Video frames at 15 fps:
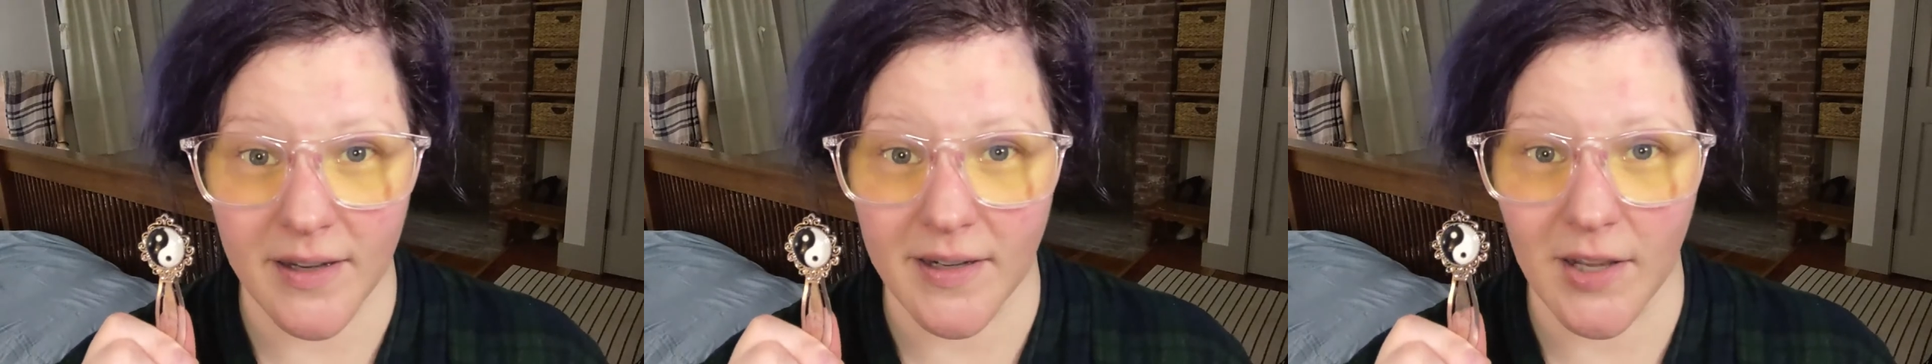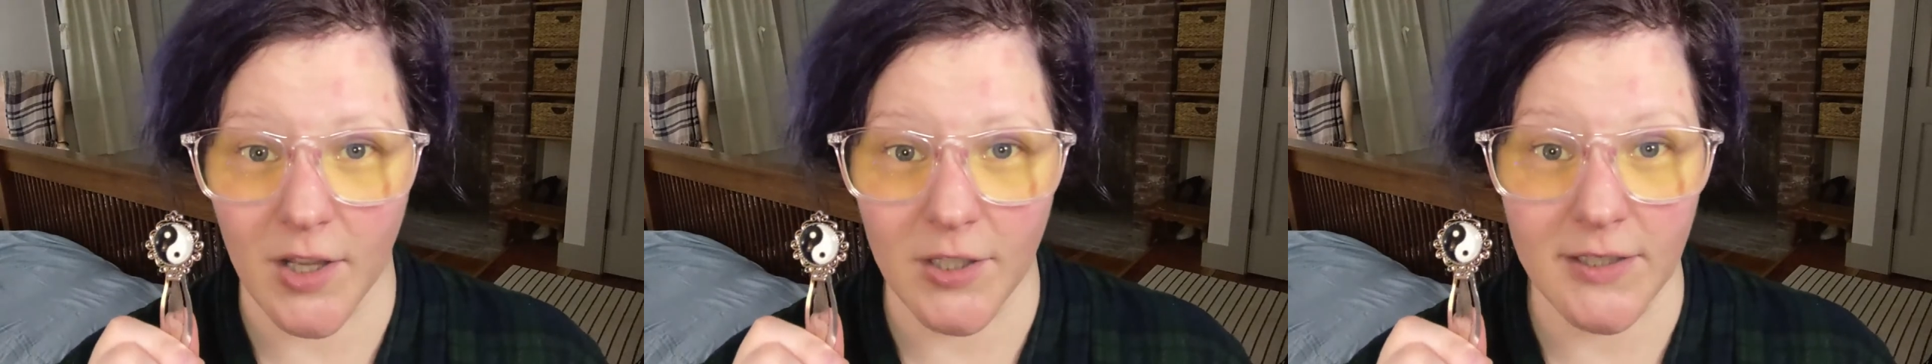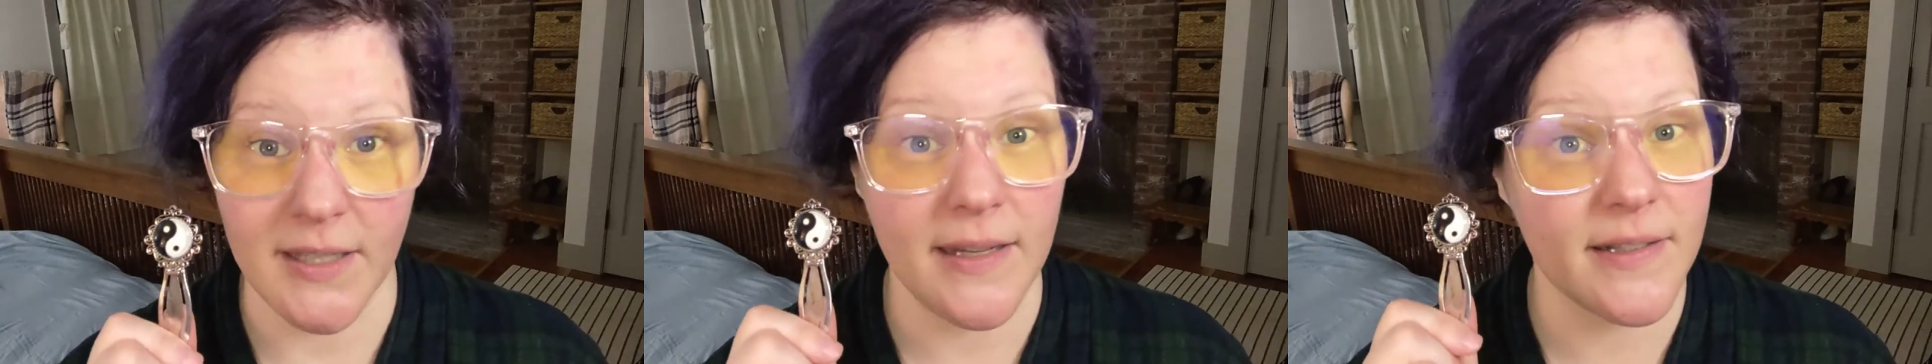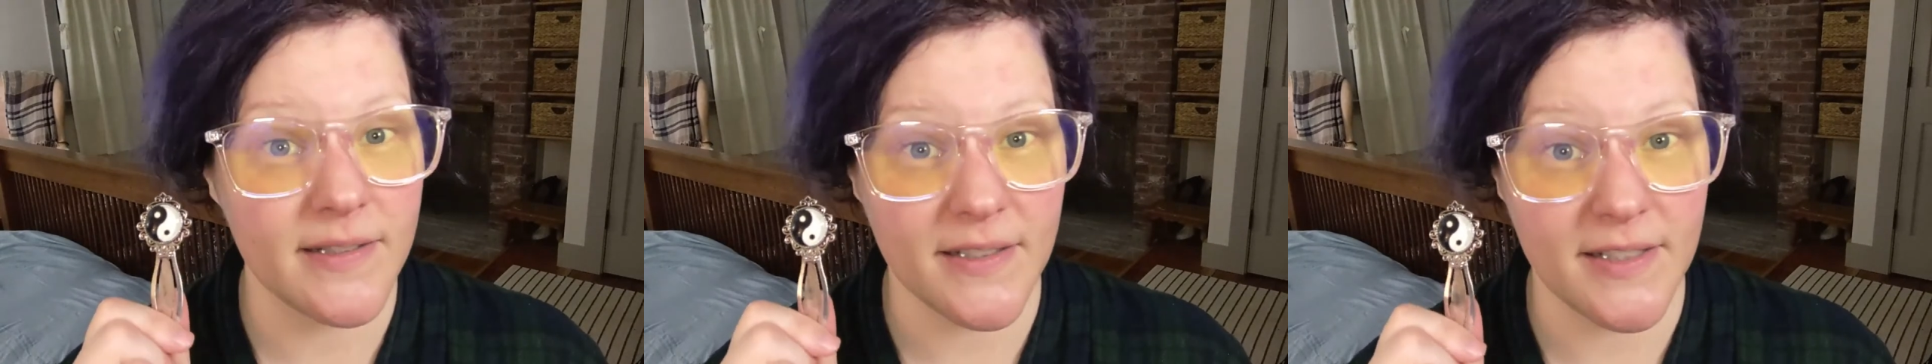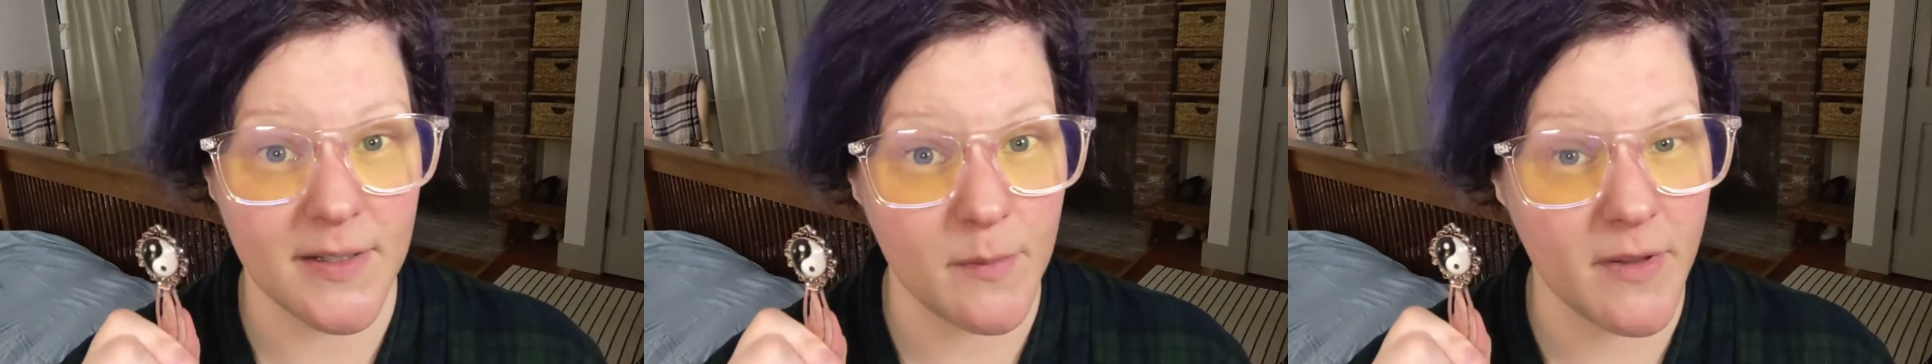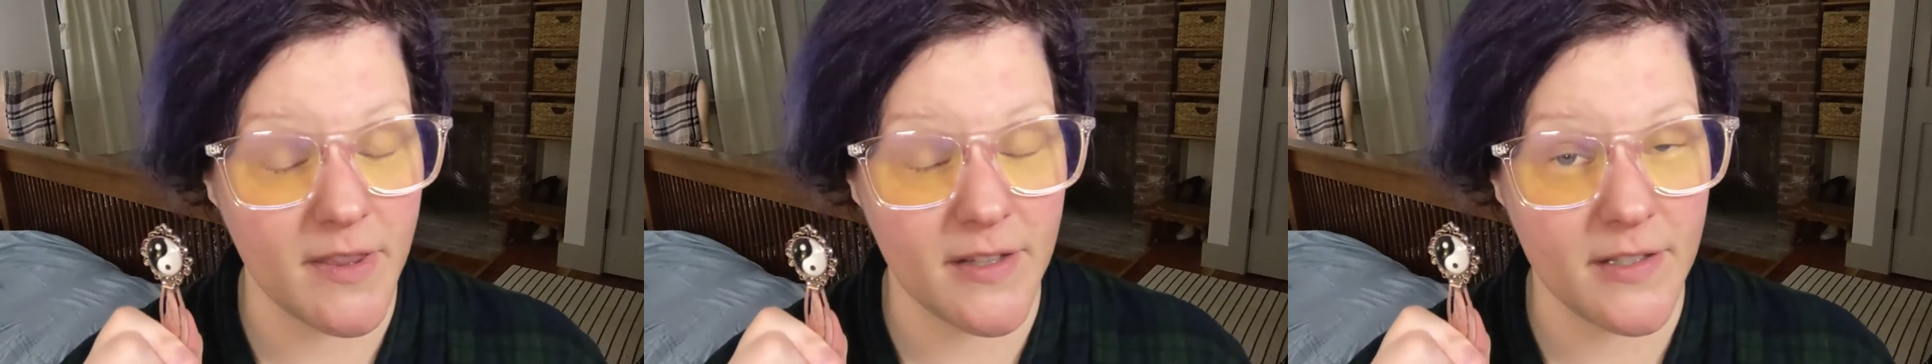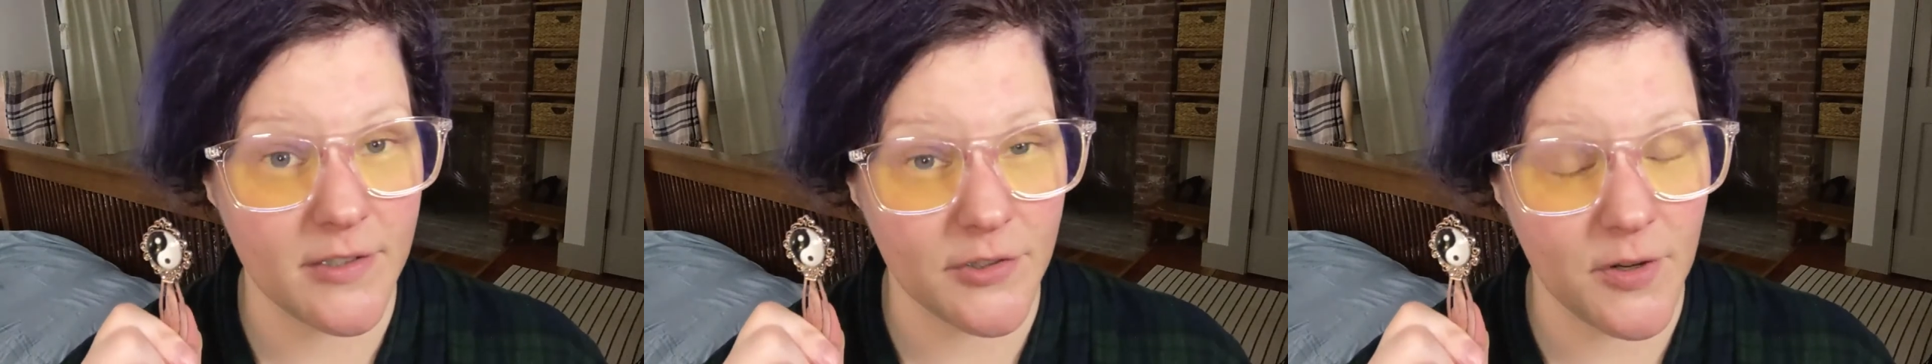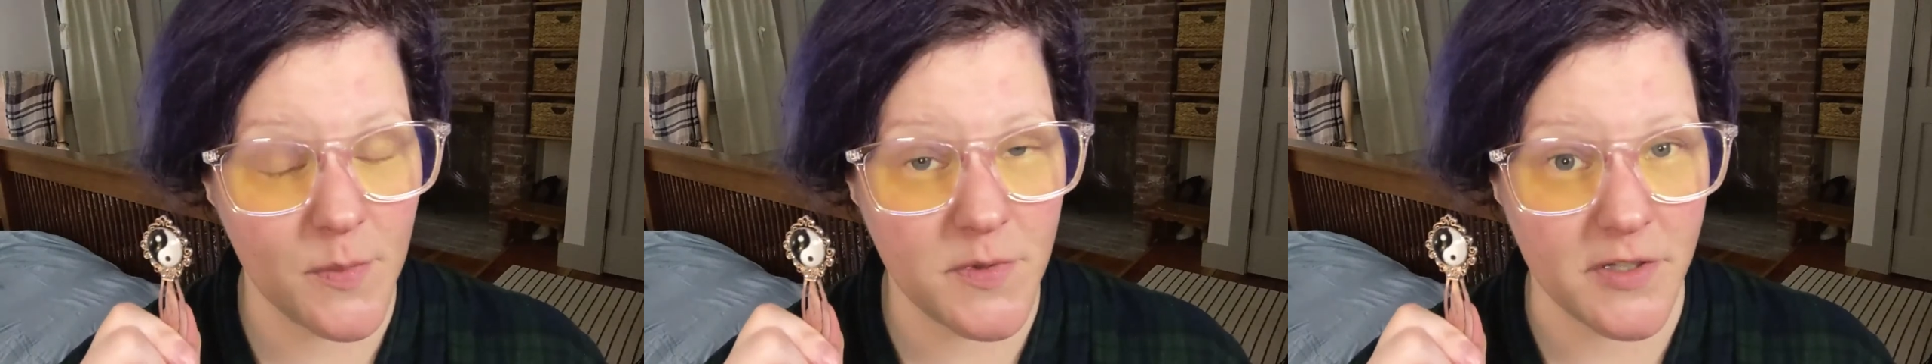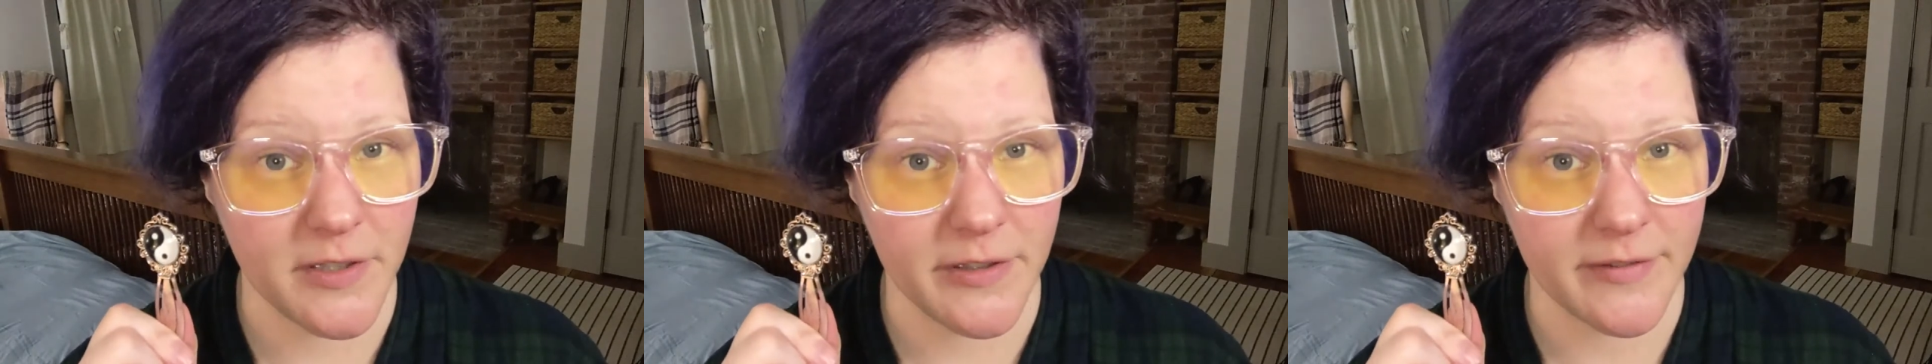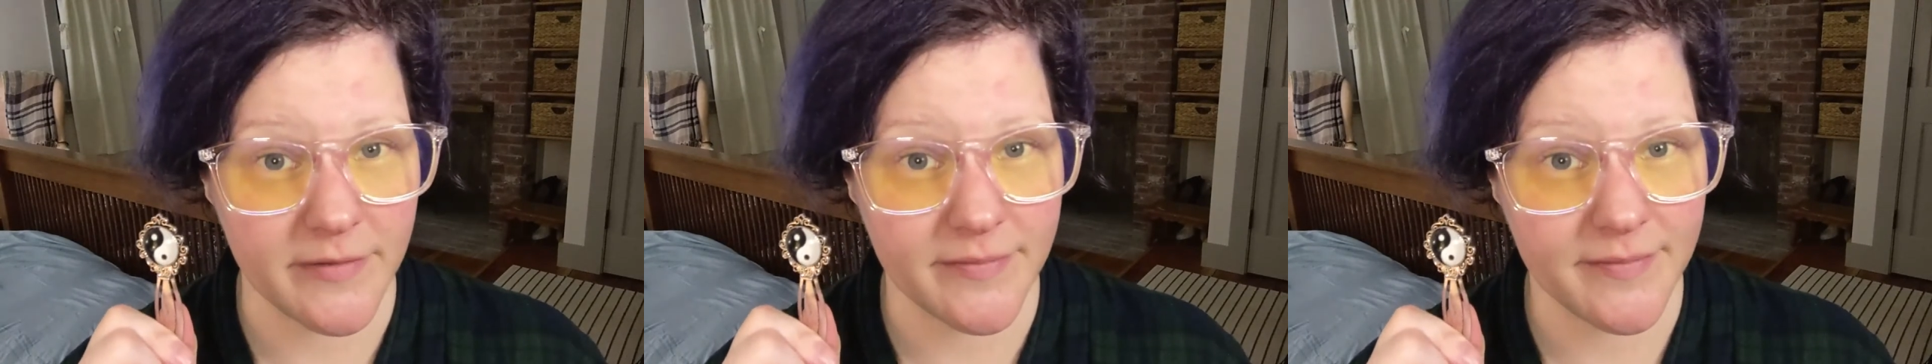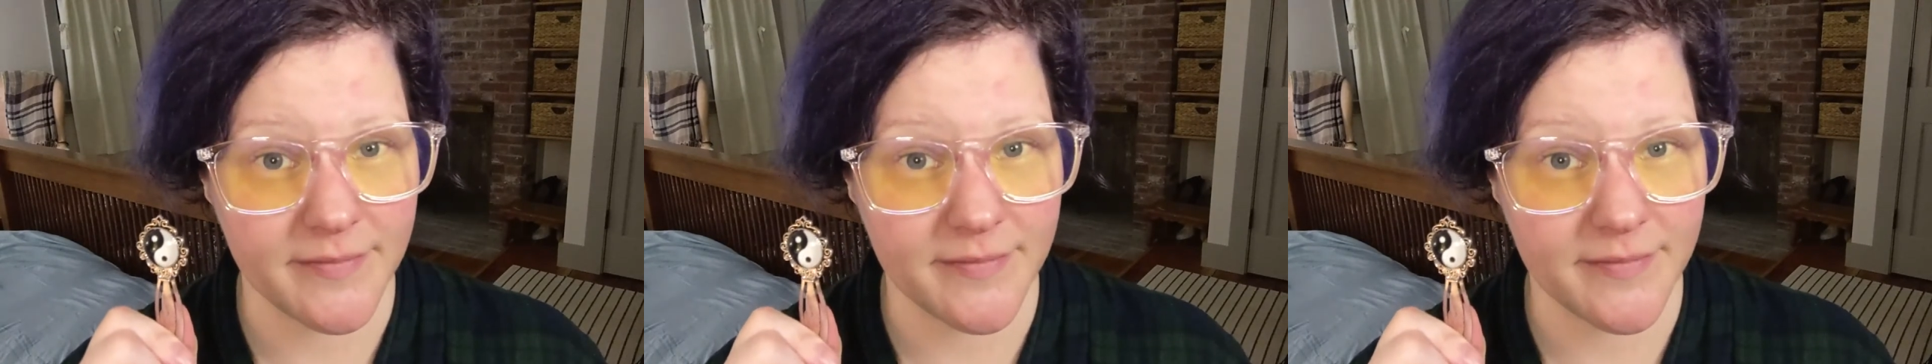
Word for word: and I'll link to him in the description.